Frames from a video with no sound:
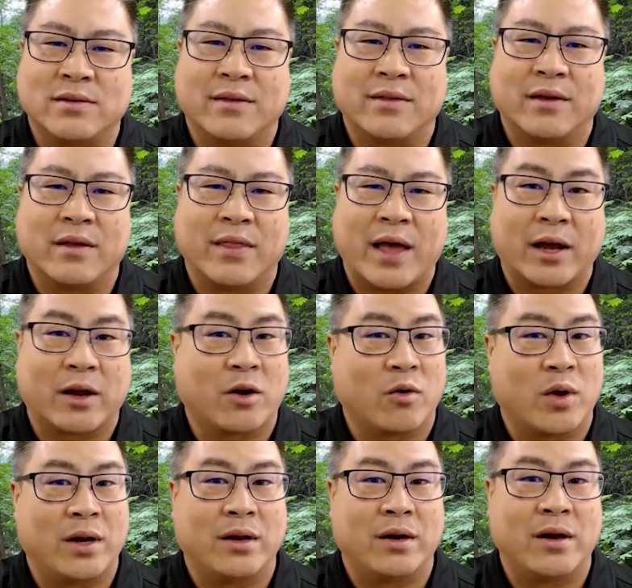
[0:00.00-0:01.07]
And then that
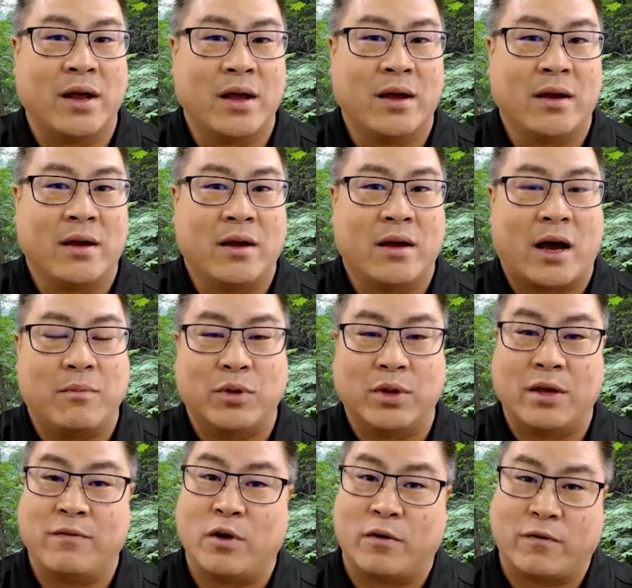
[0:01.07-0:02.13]
created, I
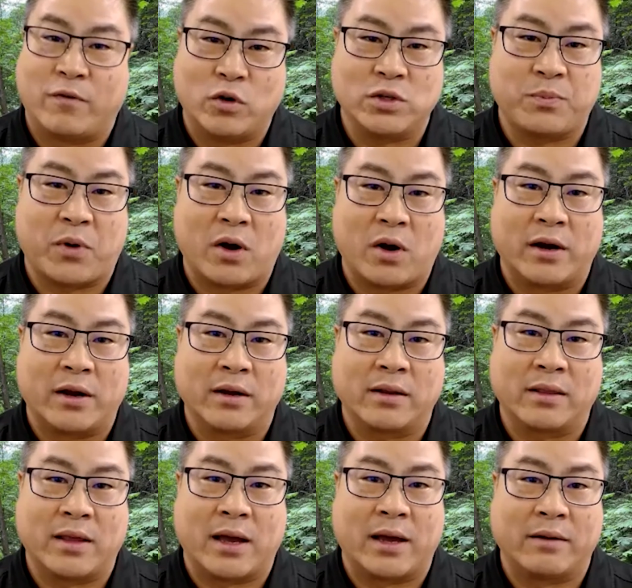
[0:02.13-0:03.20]
believe, your first
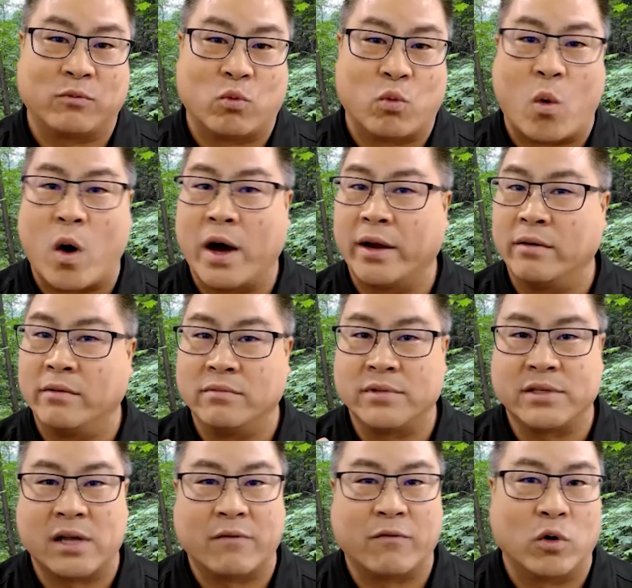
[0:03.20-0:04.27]
product that won
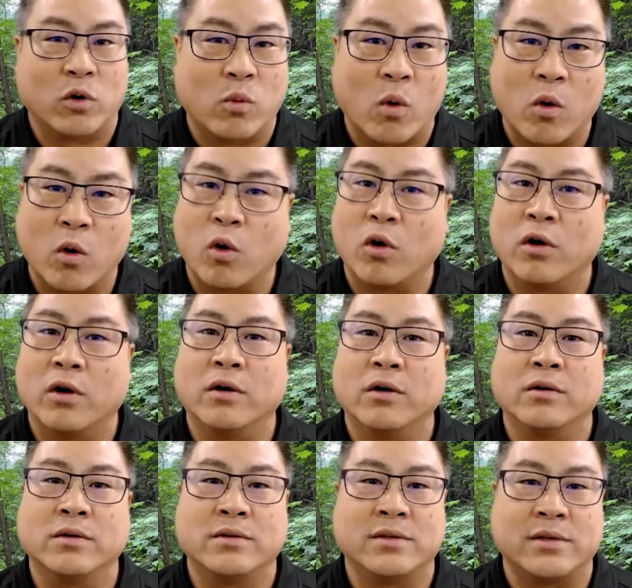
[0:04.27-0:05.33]
several
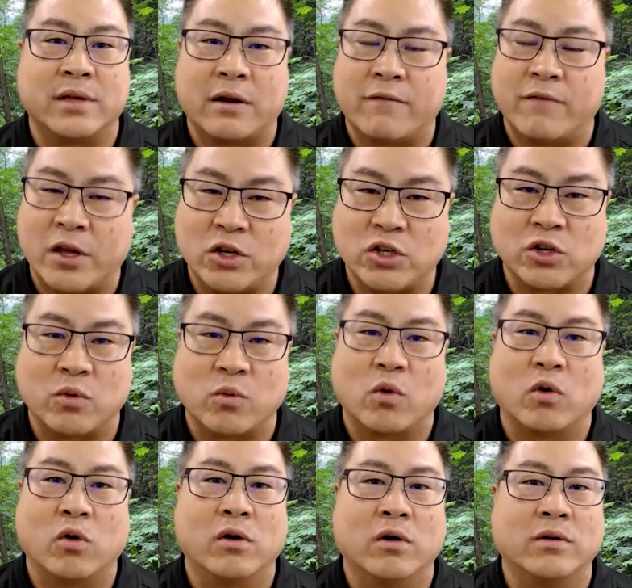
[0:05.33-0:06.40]
awards, innovation
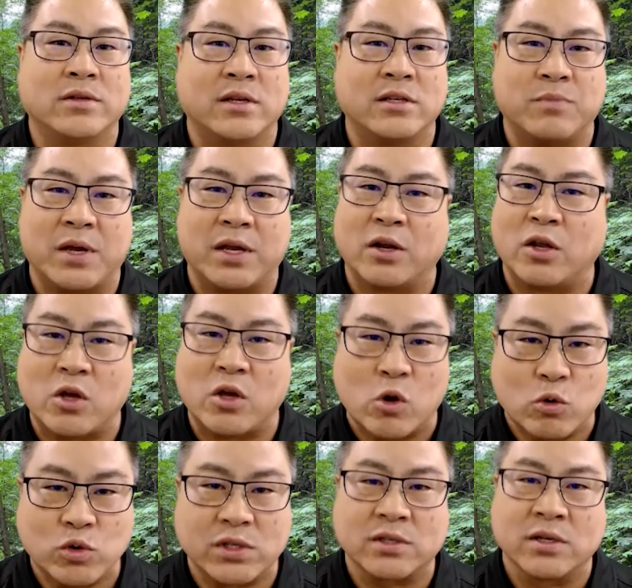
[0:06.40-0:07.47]
awards, has been in
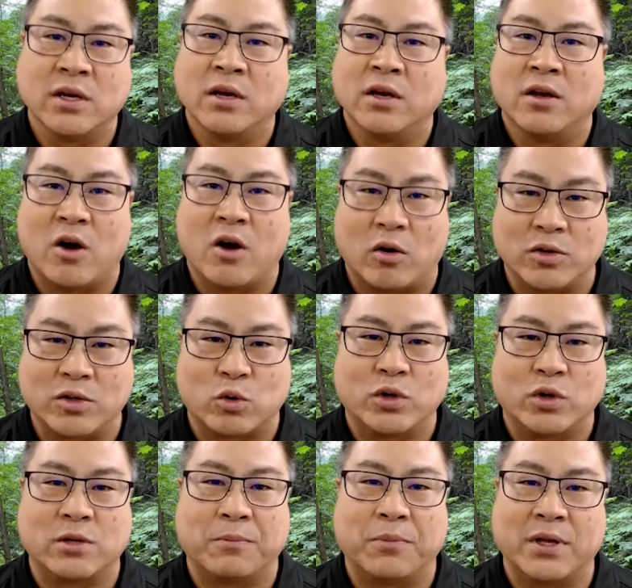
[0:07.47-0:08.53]
use all
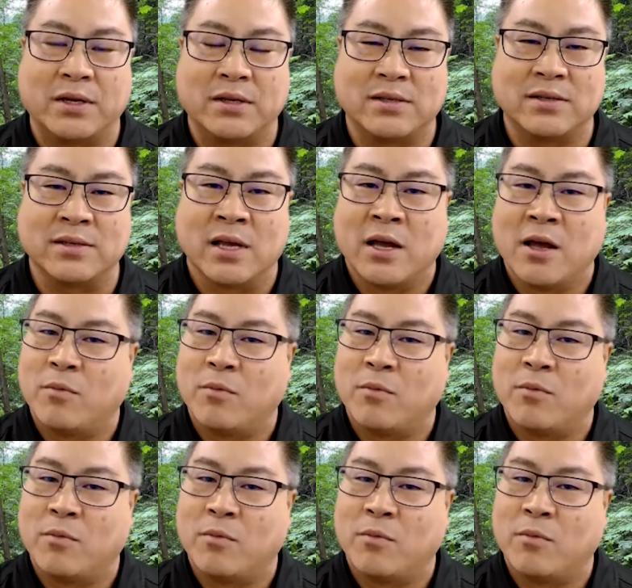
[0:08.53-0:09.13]
sorts of places.